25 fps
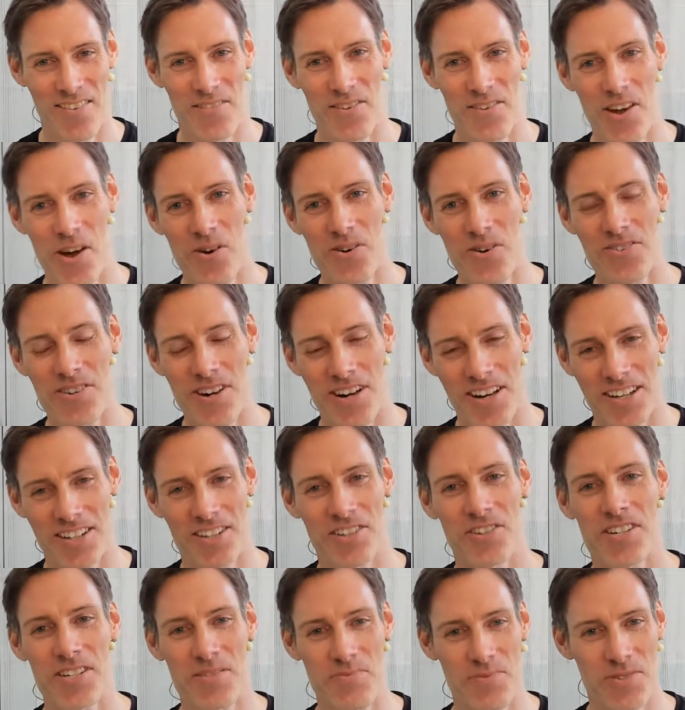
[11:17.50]
known
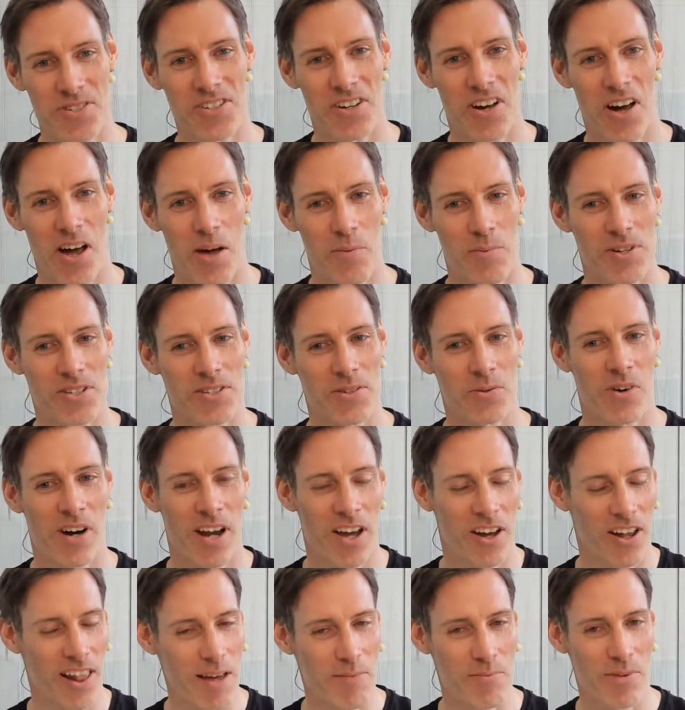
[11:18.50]
at Christmas time, because
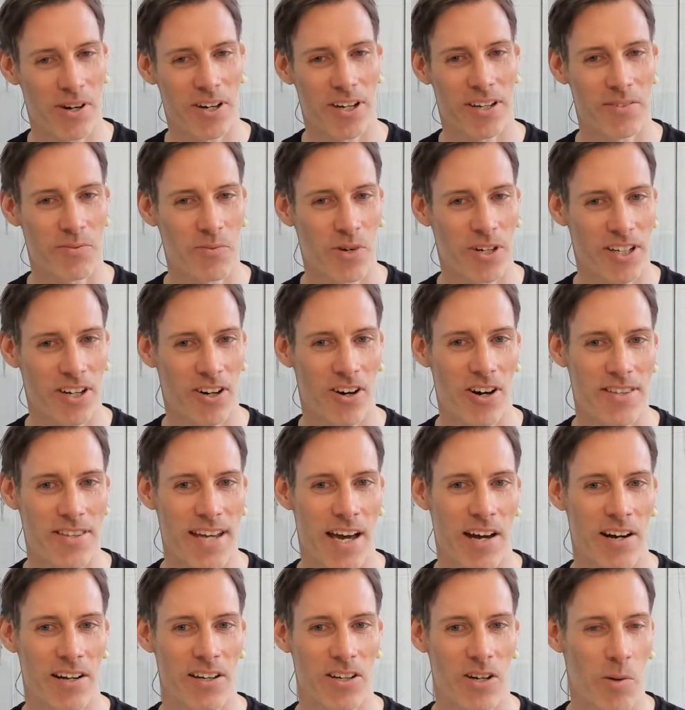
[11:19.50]
when I let my guard
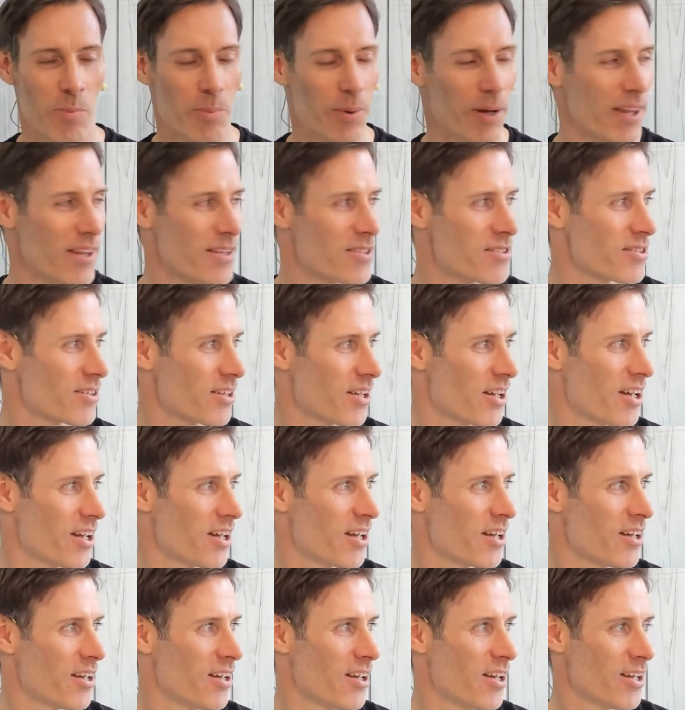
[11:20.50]
down a little bit,
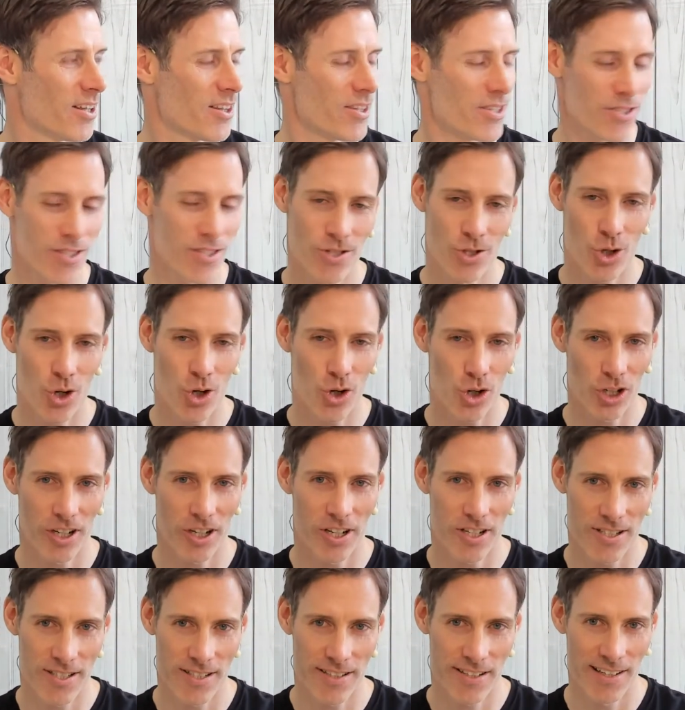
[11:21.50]
there's these
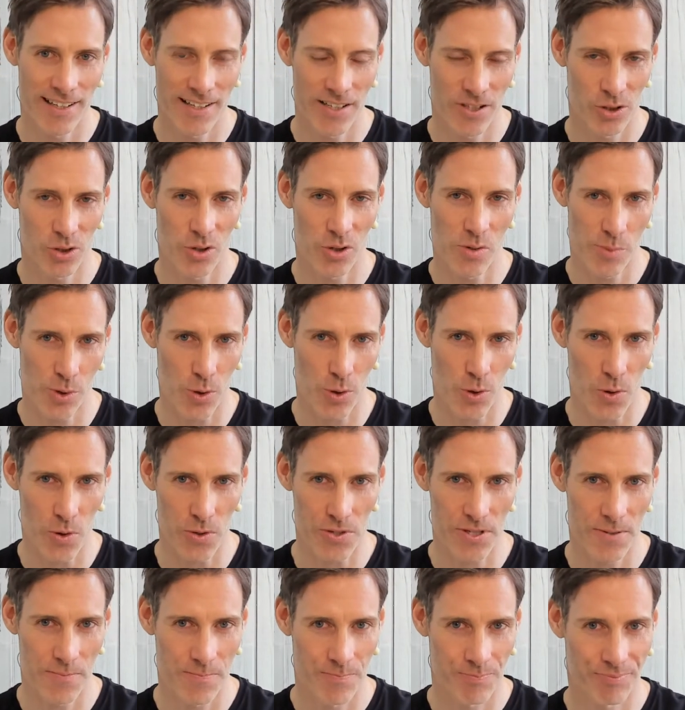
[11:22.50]
chocolate Lindor
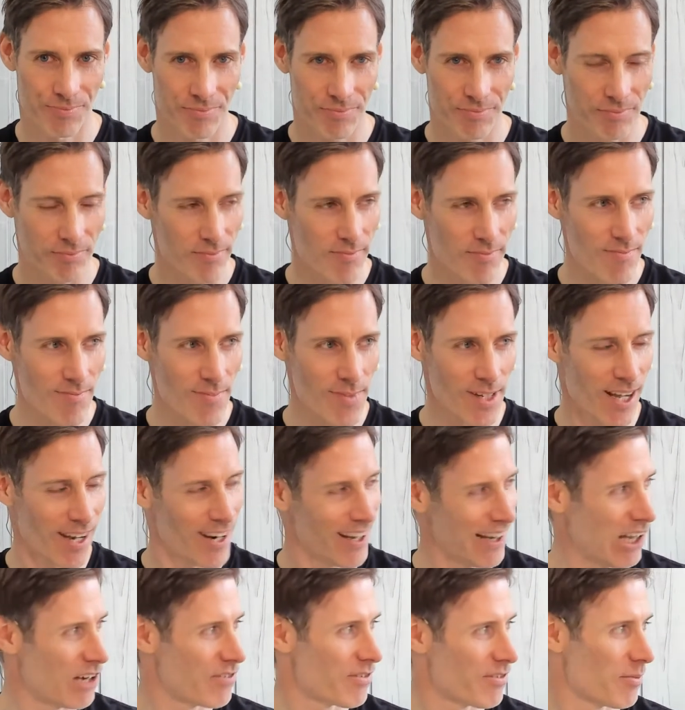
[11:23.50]
balls.
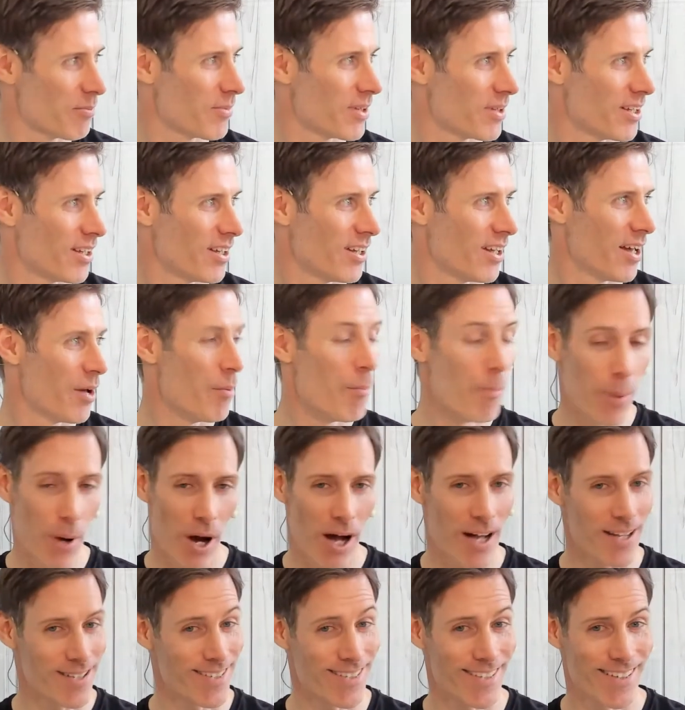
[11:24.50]
And I love them.
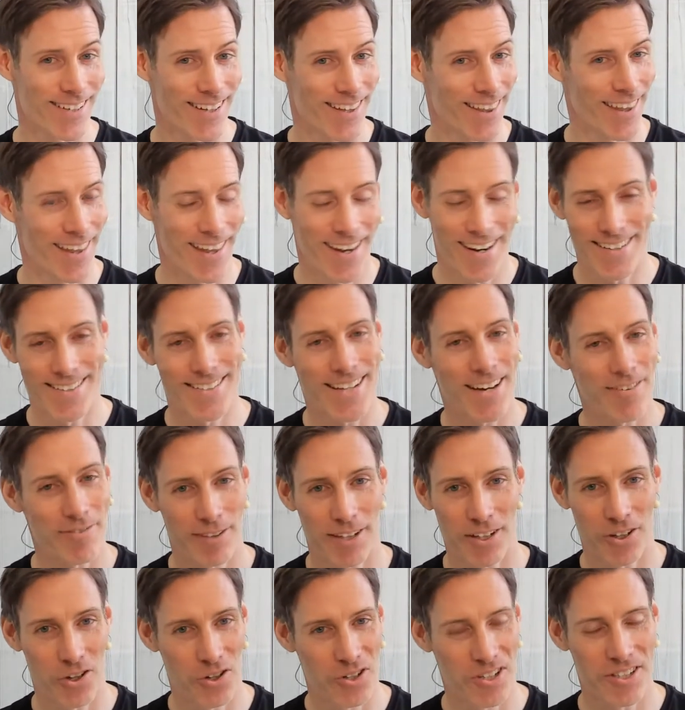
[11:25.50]
But they are
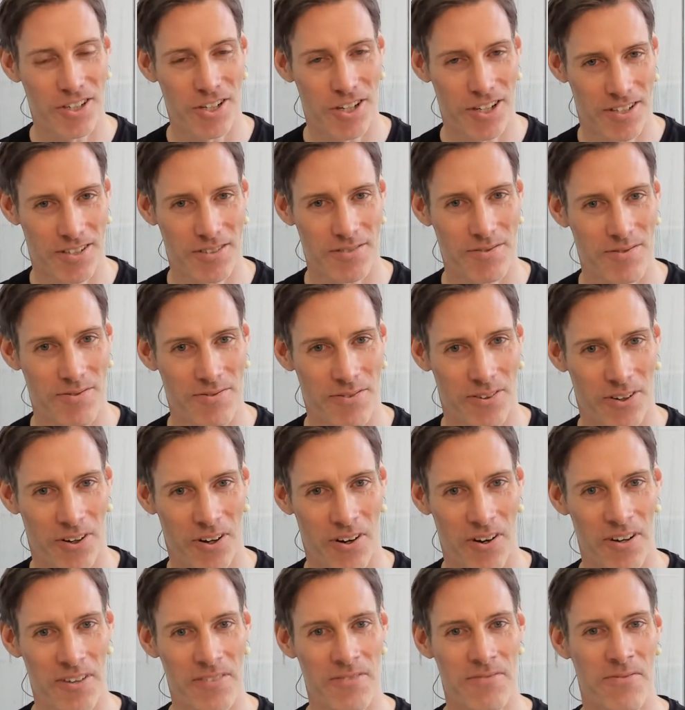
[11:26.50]
definitely not good
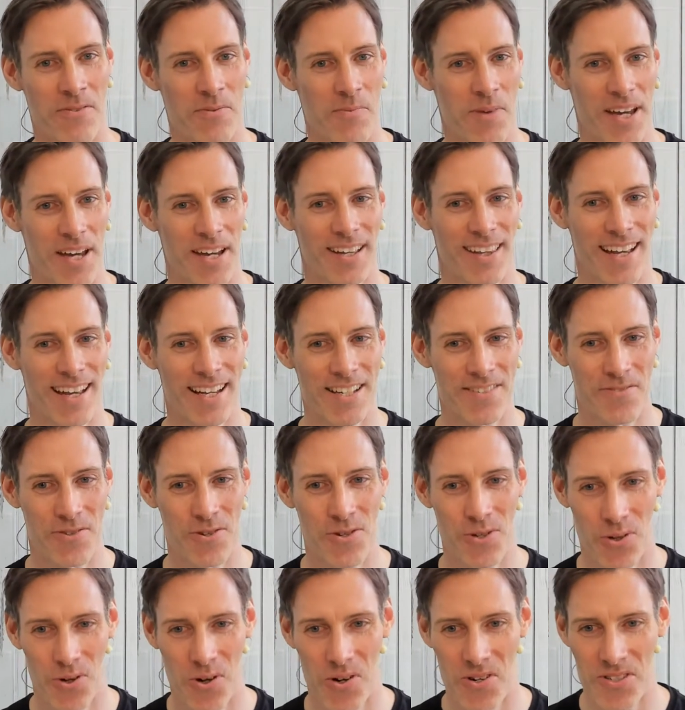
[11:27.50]
for me, that's for
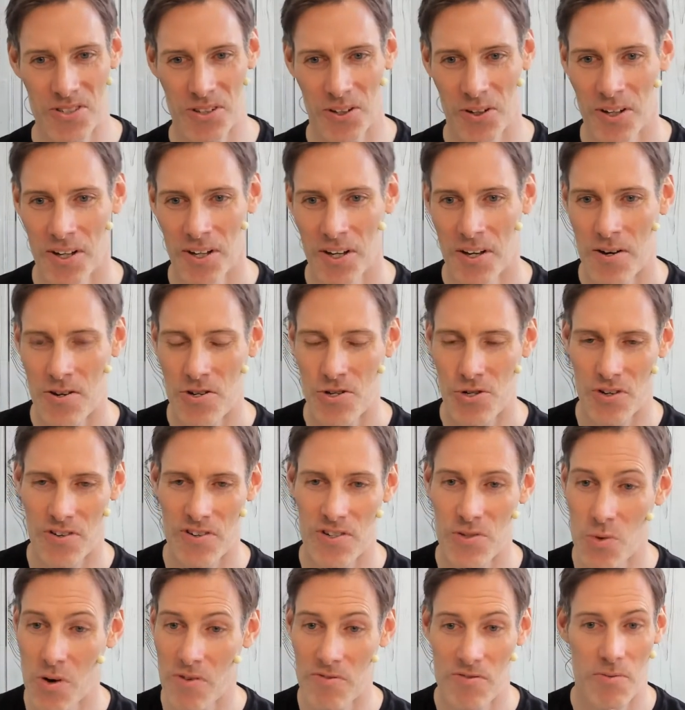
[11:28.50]
sure. So
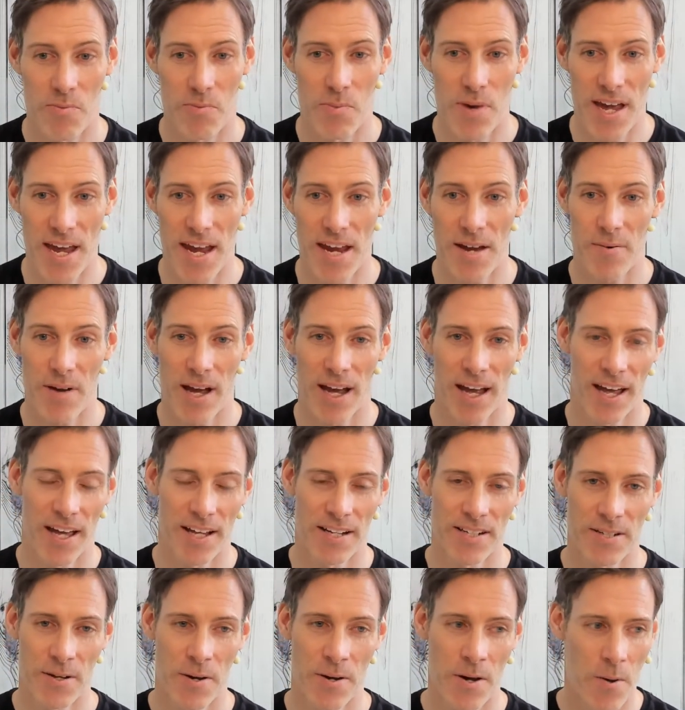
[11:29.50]
sugar is one for me.
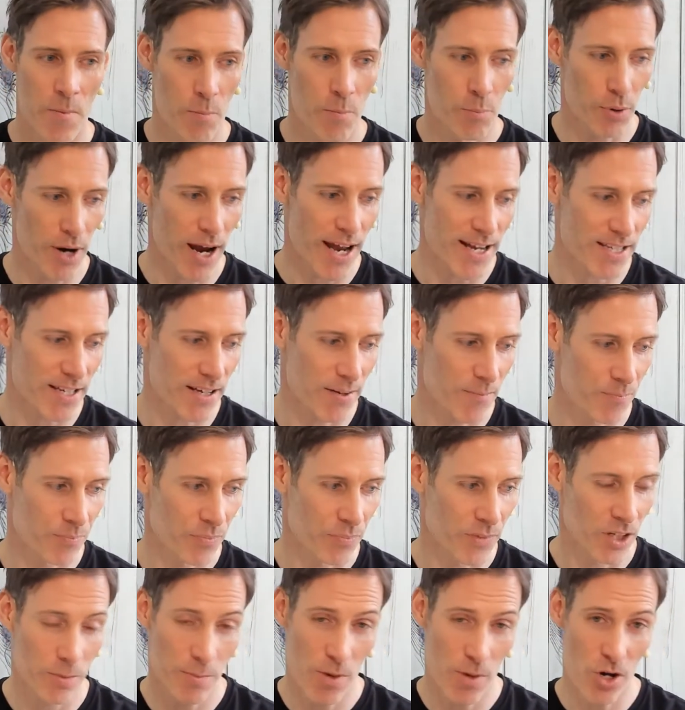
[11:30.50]
And bread,
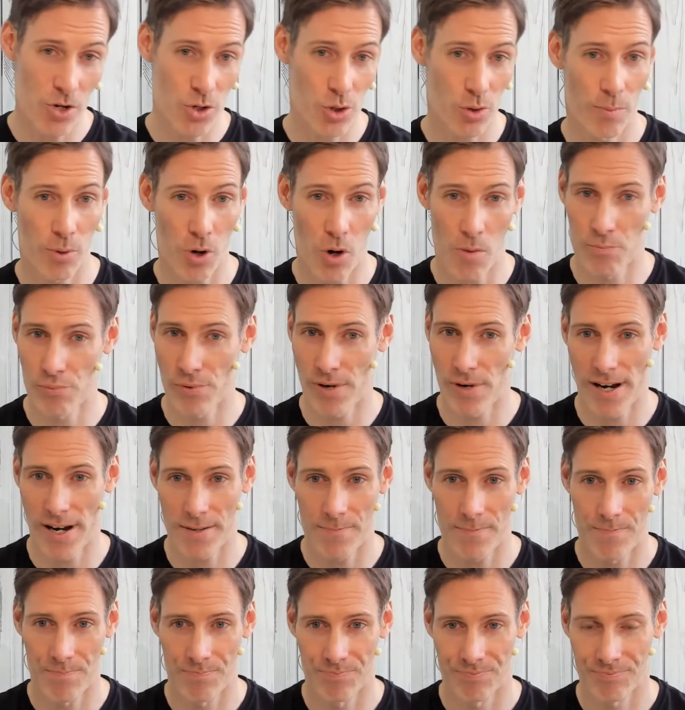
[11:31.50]
commercial bought bread,